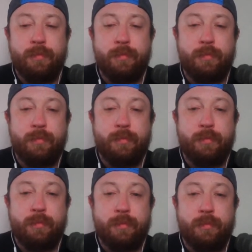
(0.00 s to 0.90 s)

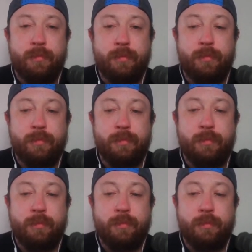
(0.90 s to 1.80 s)

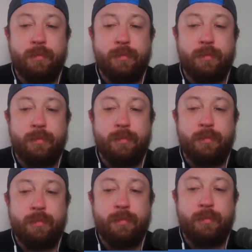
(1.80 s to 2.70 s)
This person isn't speaking.